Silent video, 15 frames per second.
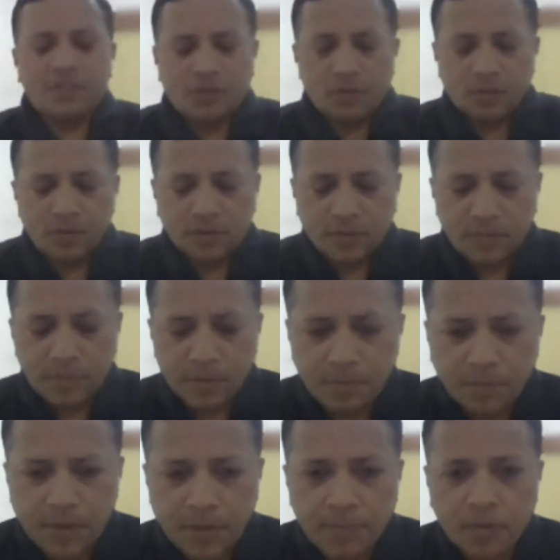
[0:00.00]
I'm
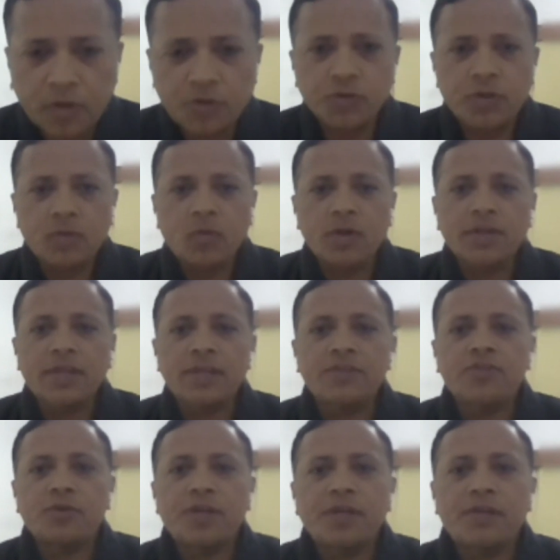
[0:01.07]
not sure what the
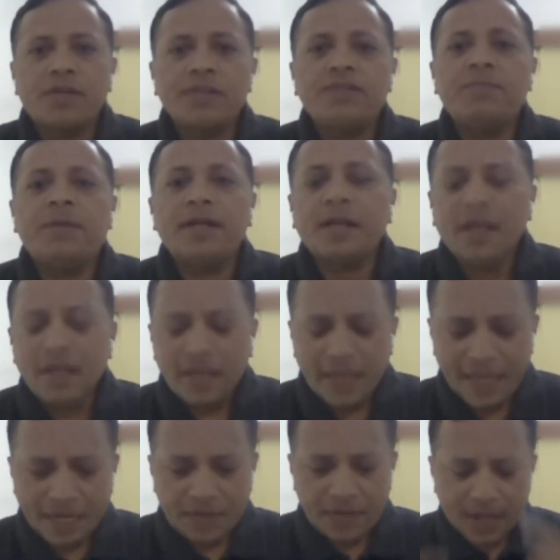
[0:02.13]
issue here is. But
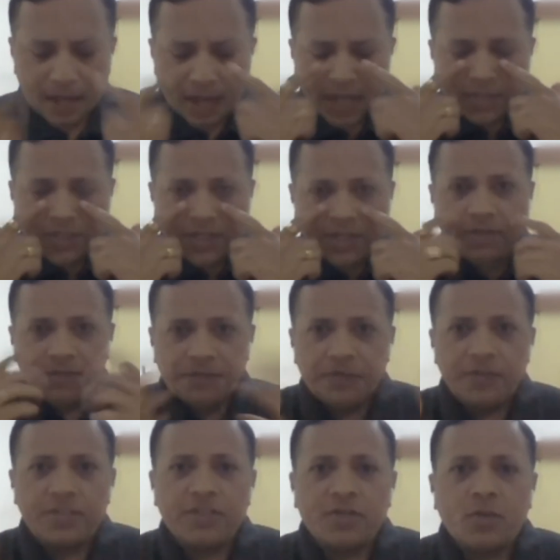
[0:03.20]
anyway, answering the
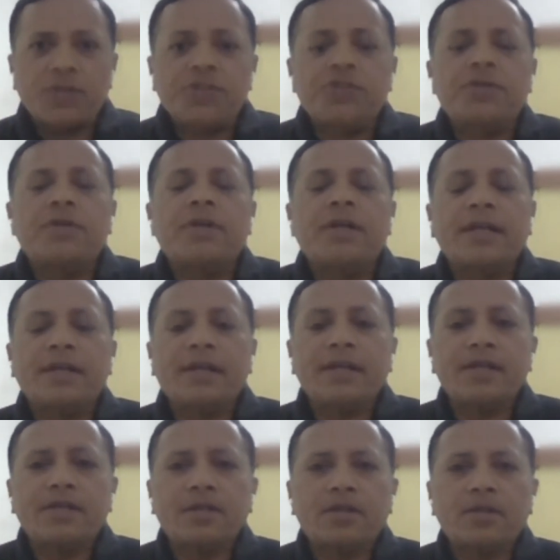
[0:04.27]
first question, right,
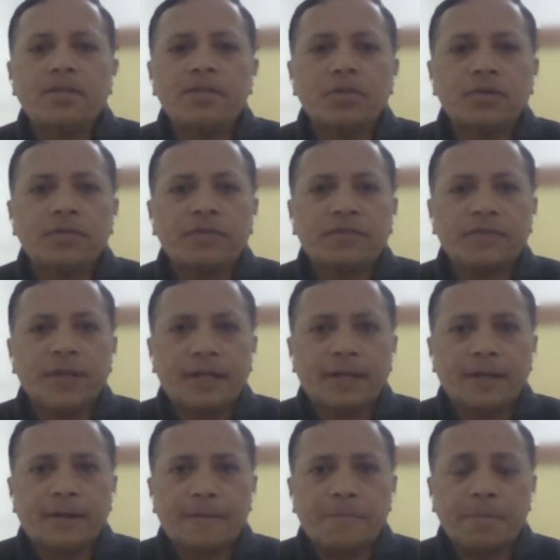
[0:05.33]
in terms of
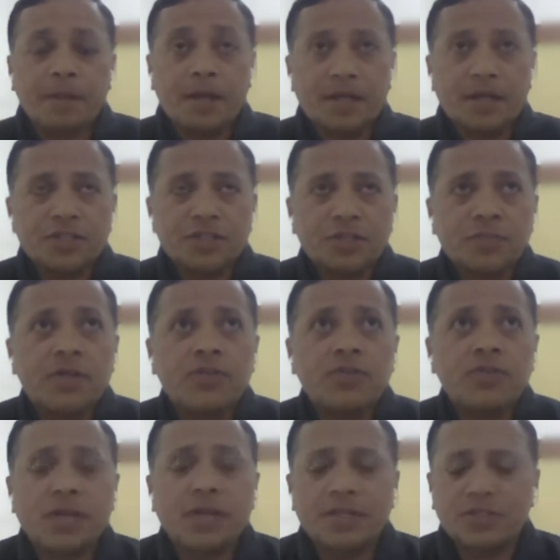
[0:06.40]
customers
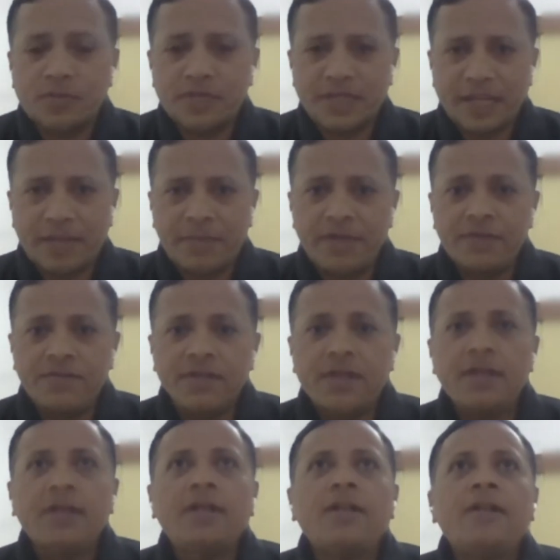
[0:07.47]
or customer segments,
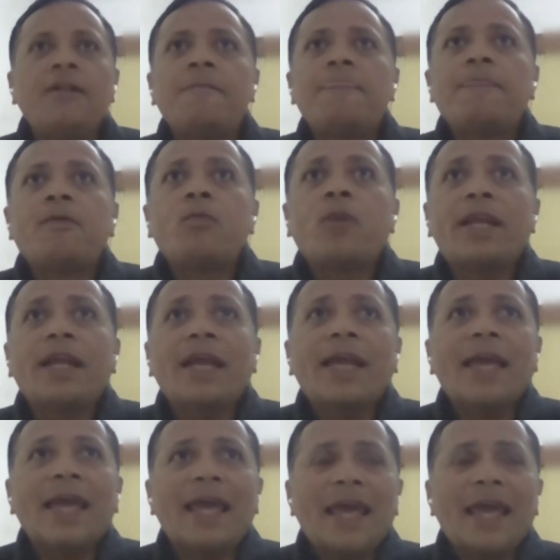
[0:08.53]
well,